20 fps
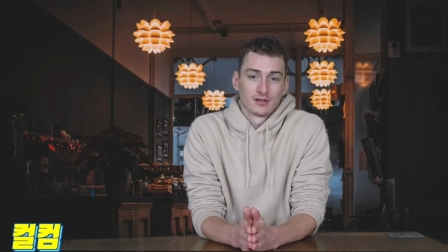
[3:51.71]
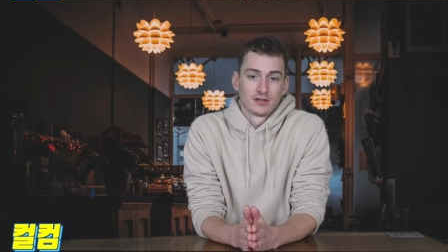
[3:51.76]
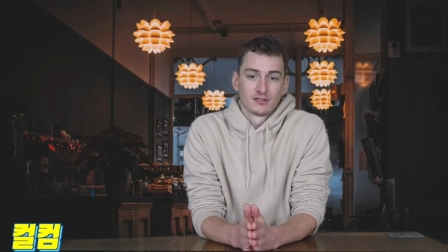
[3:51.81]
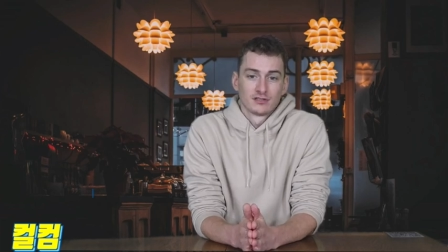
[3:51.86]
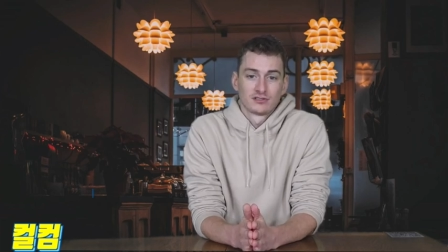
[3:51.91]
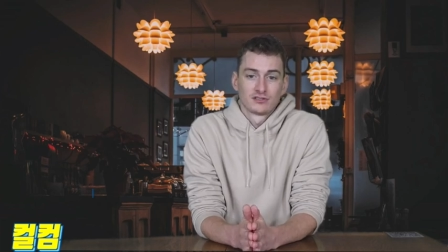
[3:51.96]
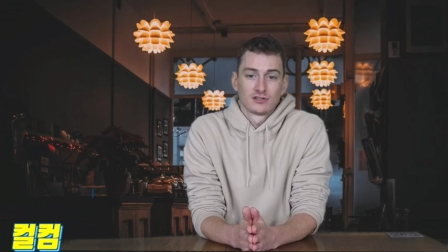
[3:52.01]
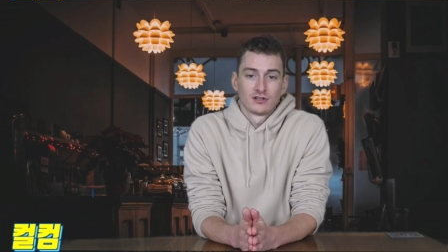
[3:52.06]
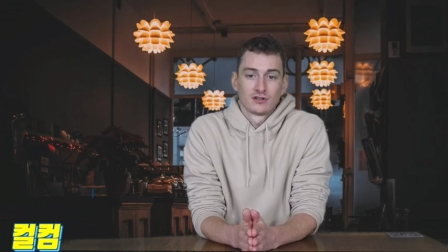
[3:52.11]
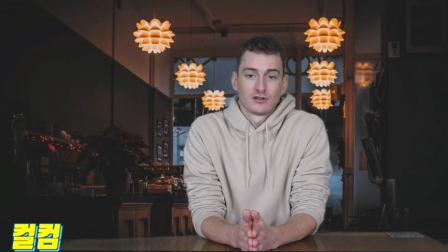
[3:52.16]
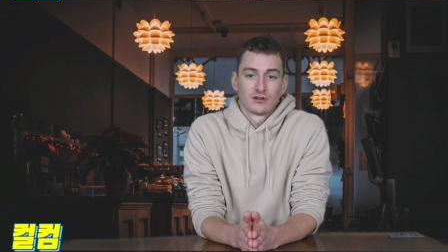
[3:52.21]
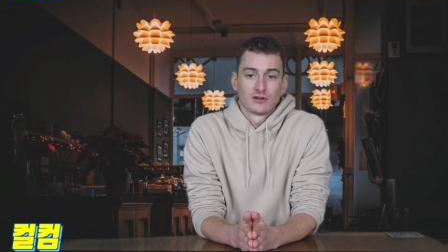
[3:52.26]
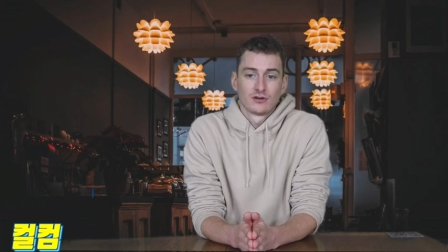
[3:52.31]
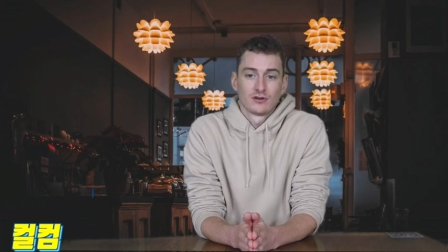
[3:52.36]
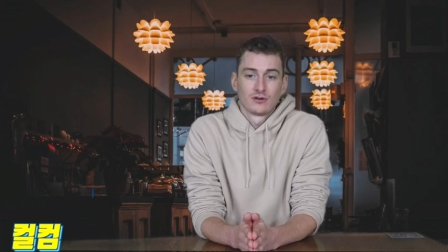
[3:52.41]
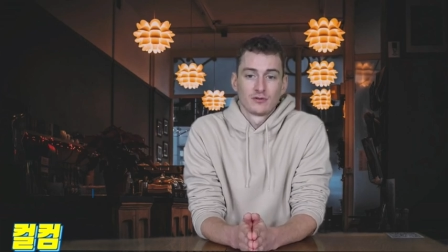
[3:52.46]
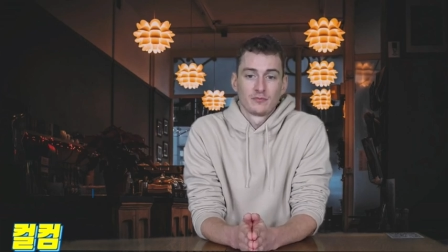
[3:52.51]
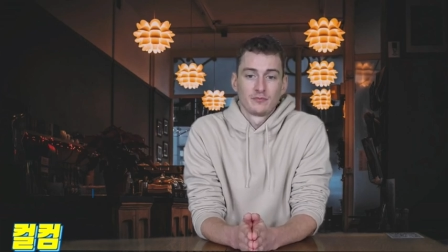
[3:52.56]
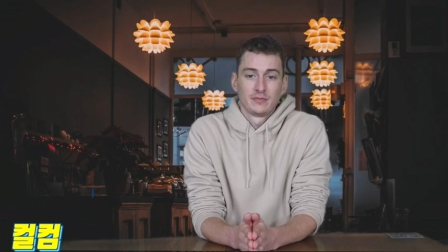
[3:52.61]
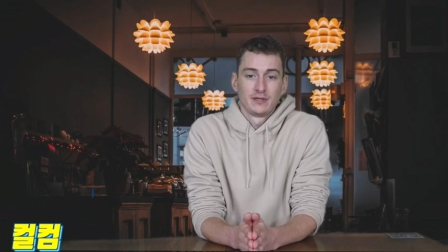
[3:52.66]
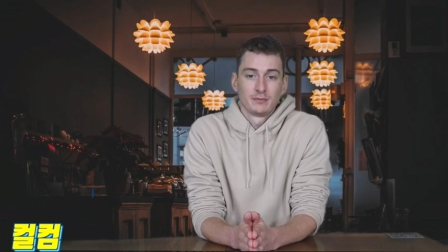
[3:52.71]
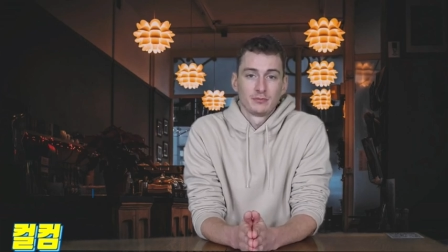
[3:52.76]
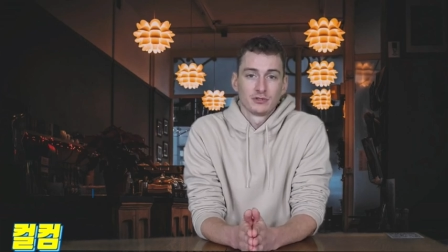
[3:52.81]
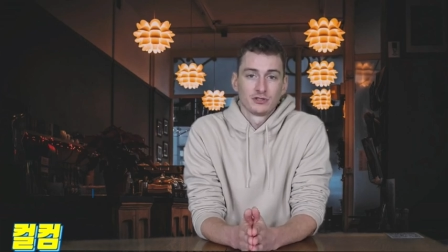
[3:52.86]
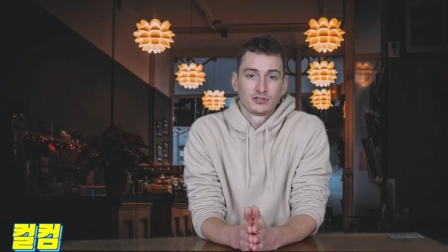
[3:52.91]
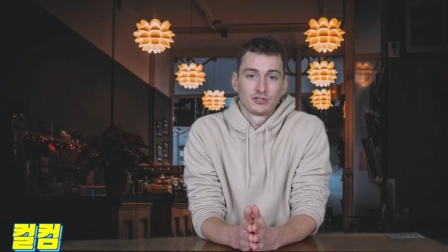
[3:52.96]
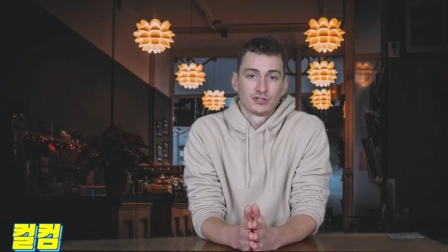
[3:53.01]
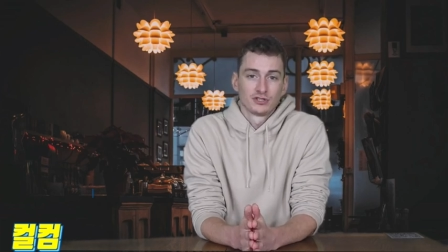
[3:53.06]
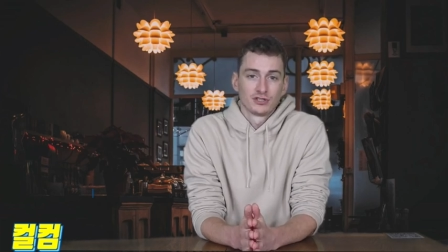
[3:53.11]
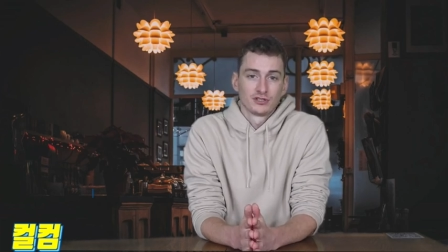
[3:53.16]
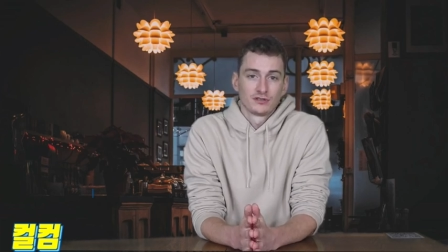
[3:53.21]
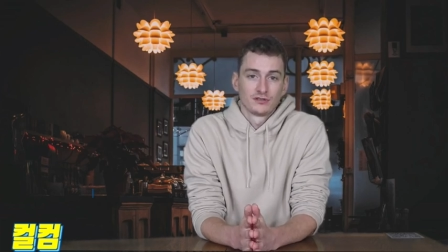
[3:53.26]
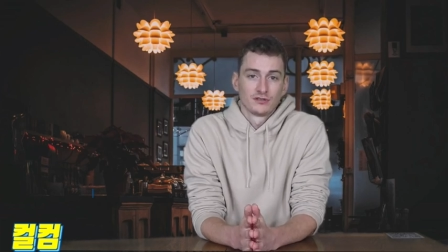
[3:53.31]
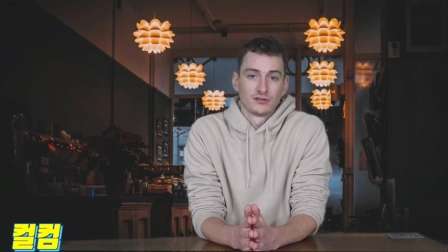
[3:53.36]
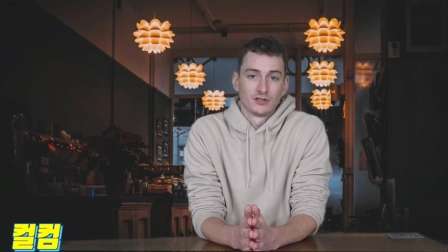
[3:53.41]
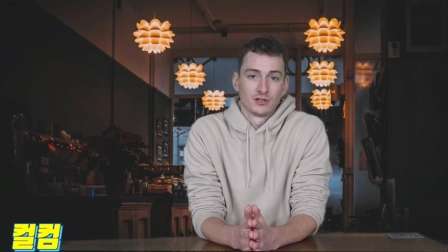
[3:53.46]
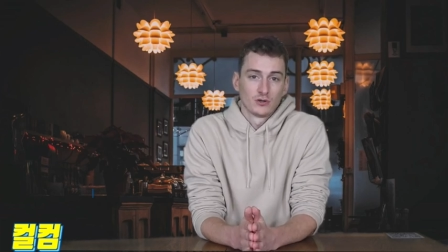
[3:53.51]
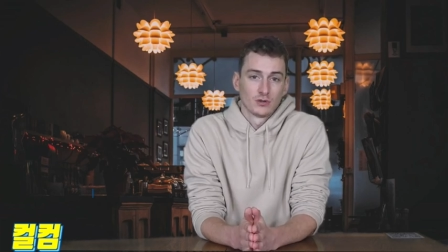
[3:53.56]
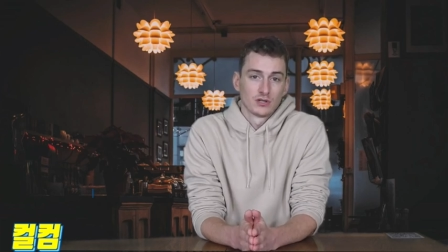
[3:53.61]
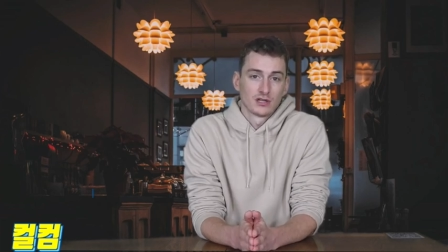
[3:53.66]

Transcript: so people should know